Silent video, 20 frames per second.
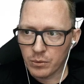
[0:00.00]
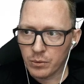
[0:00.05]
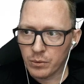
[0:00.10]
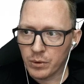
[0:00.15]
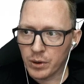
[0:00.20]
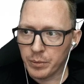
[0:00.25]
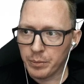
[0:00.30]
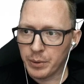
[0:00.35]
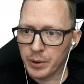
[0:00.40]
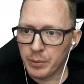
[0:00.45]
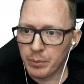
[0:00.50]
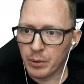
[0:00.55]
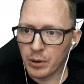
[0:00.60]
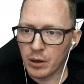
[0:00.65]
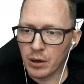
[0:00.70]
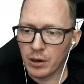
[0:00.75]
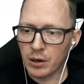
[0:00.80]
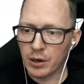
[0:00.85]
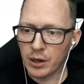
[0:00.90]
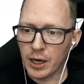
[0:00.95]
where people
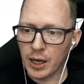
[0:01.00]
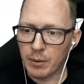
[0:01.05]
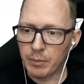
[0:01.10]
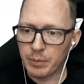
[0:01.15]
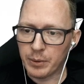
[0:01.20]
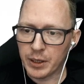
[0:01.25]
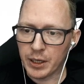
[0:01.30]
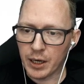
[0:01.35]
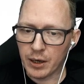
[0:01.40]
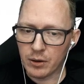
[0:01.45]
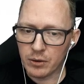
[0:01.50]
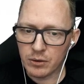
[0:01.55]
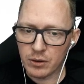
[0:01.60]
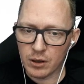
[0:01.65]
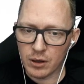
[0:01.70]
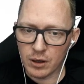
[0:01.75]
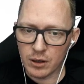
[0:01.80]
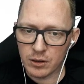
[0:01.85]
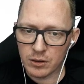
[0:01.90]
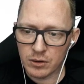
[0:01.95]
are helping out a
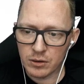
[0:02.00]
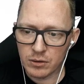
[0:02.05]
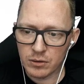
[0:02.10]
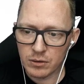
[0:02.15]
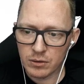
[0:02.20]
lot